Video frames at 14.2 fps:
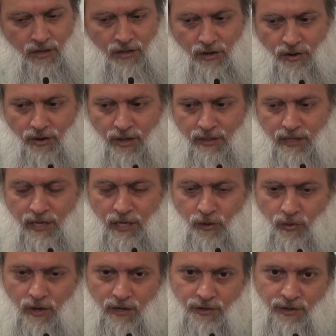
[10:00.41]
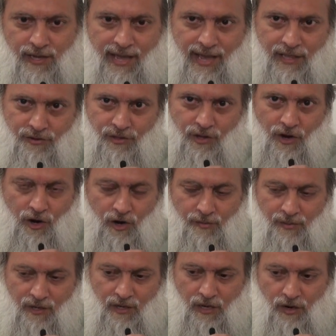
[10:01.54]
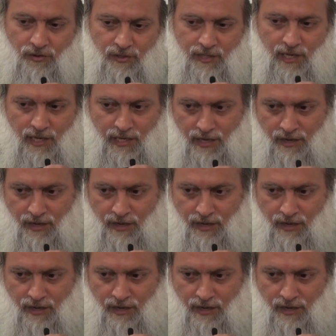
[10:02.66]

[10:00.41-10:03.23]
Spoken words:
You know, and then he wanted to gather the army to go and take